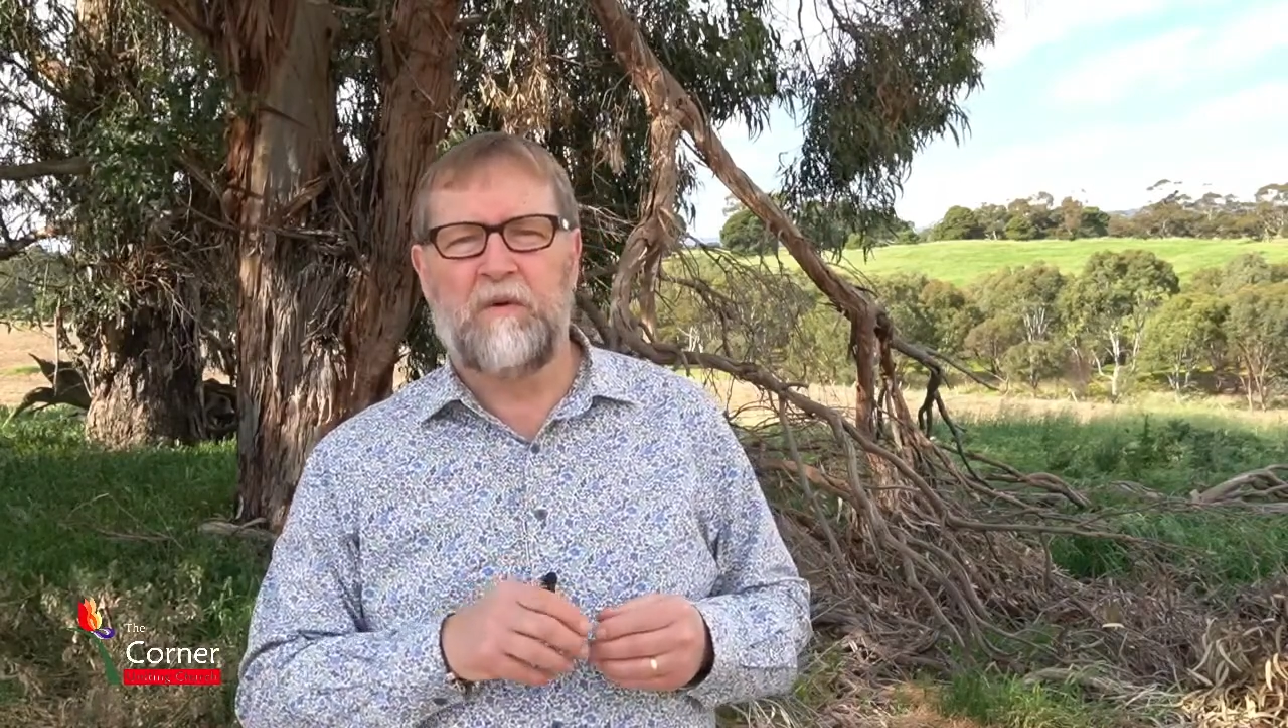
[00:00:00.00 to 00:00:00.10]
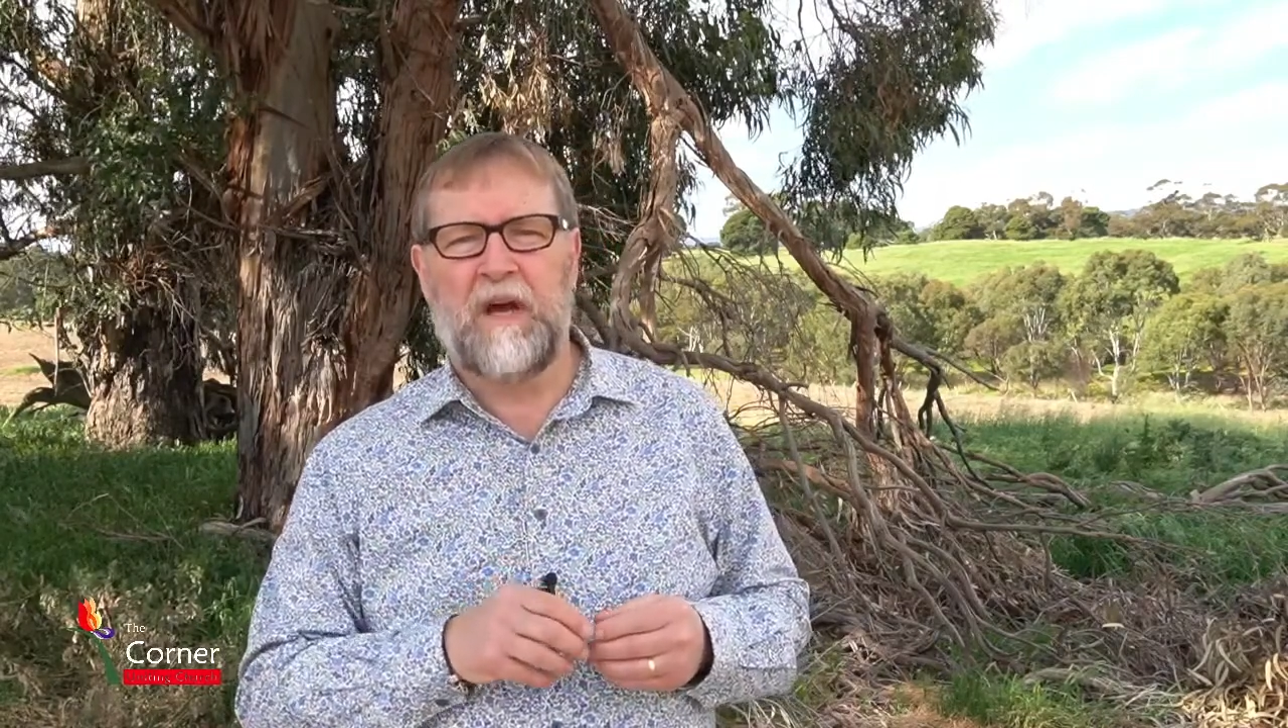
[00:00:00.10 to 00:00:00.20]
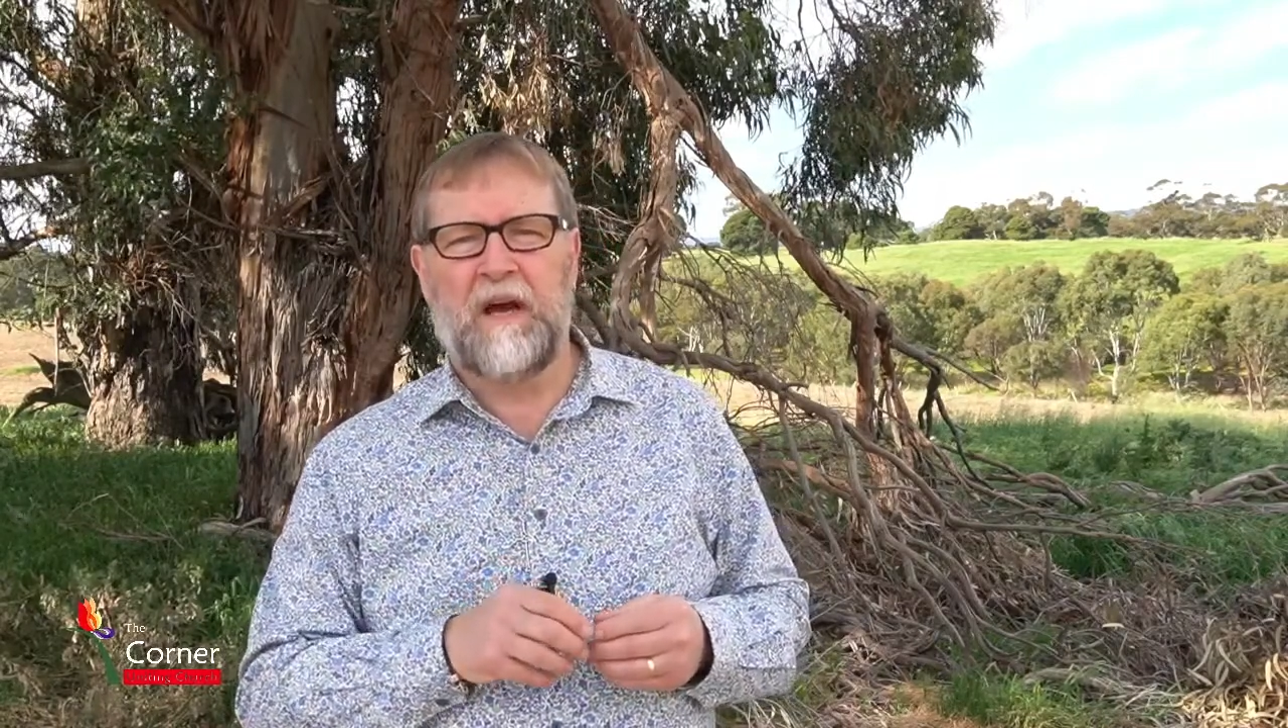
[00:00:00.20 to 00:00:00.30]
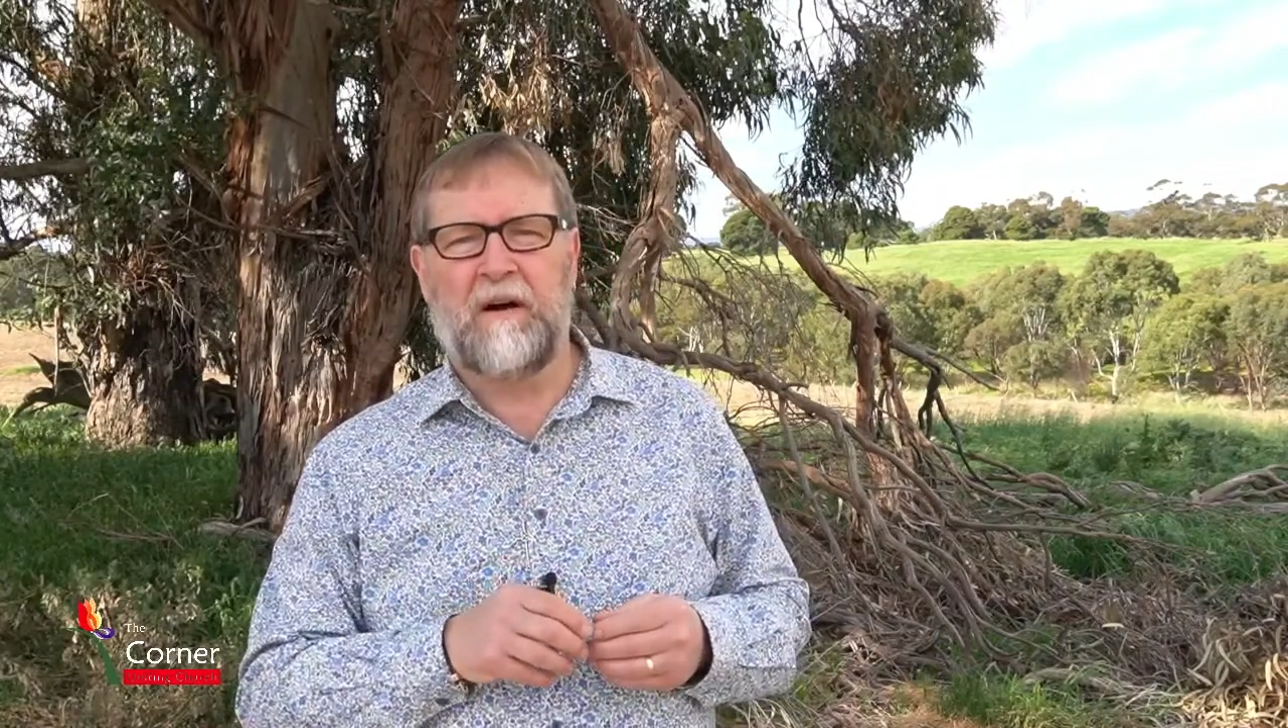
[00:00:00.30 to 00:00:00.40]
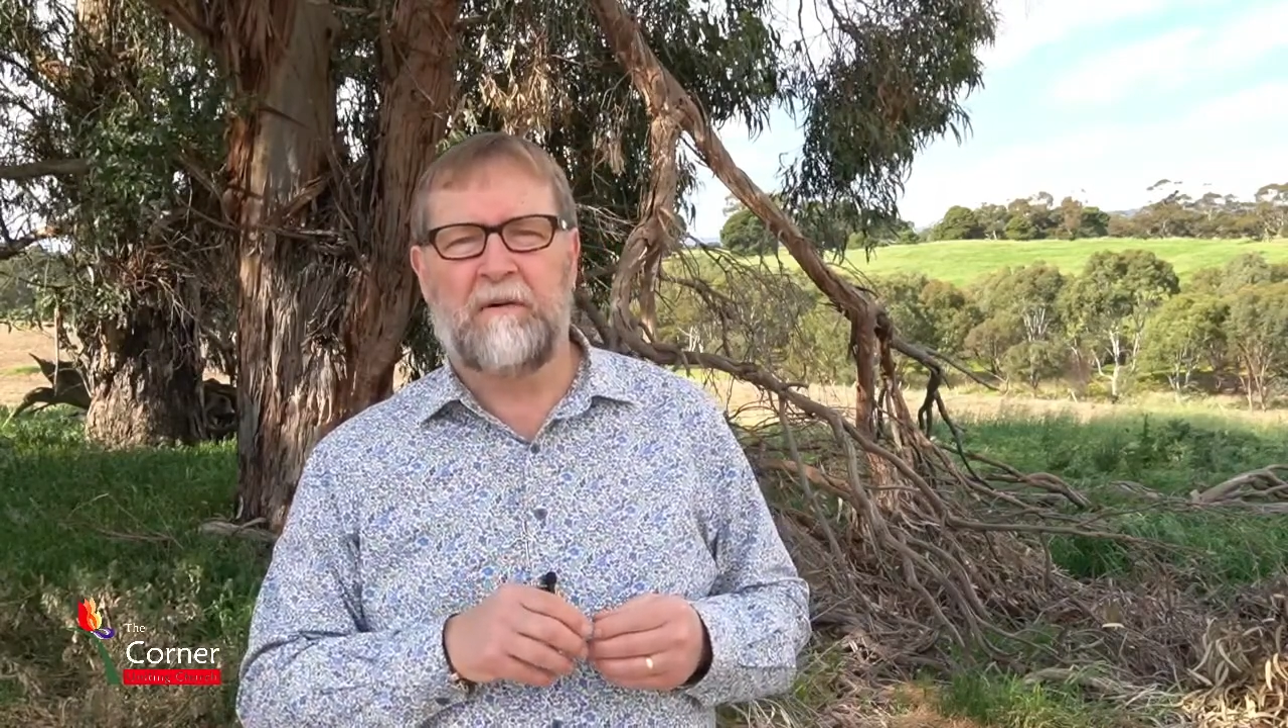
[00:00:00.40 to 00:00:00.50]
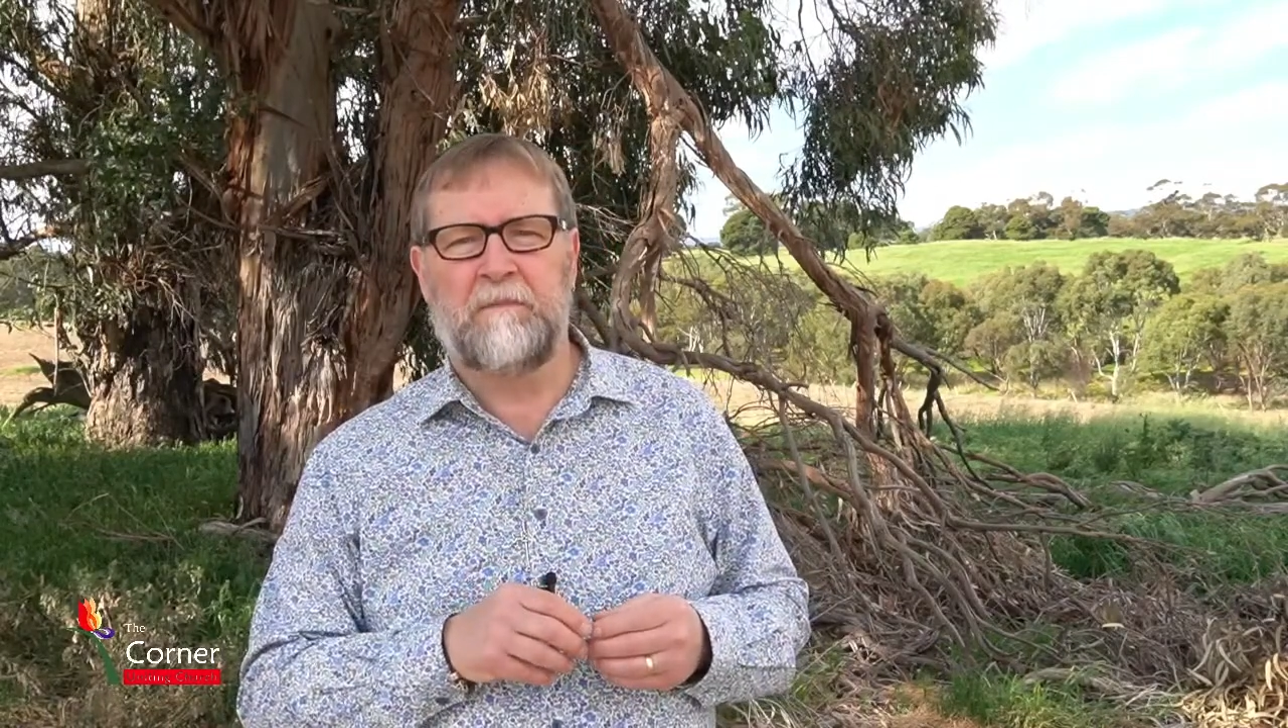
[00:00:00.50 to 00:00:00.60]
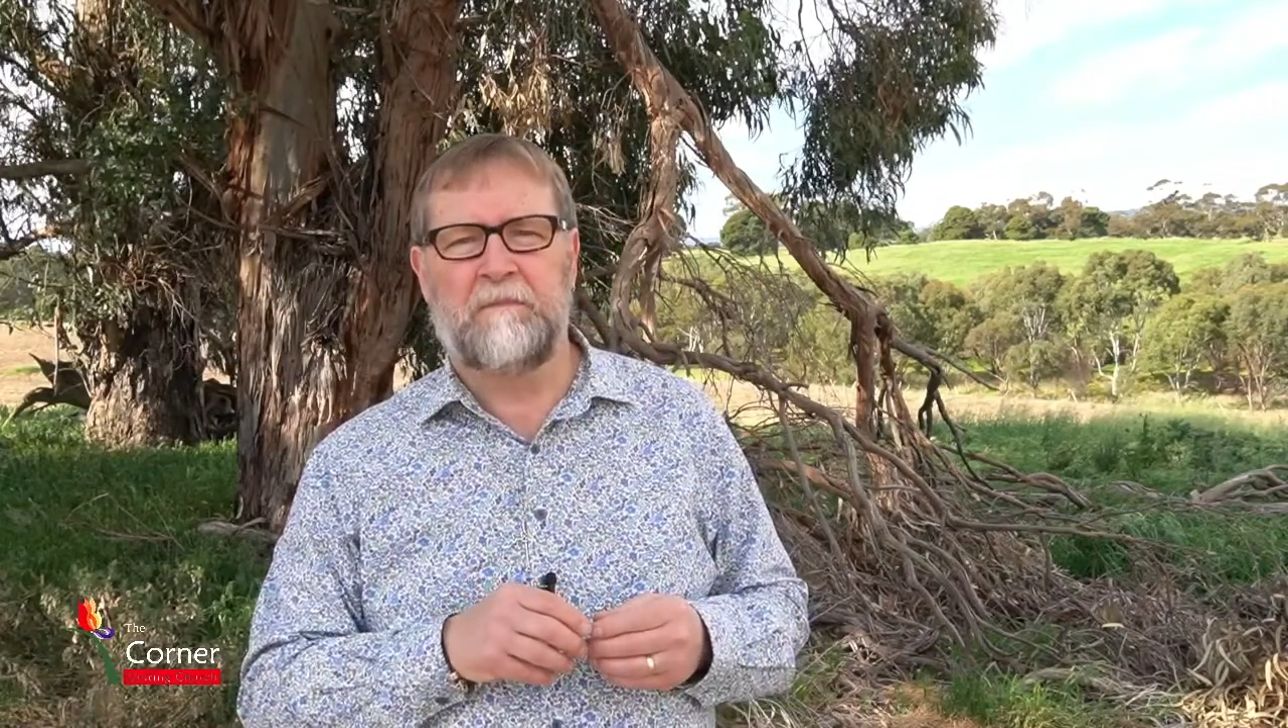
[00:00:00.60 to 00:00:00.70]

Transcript: now.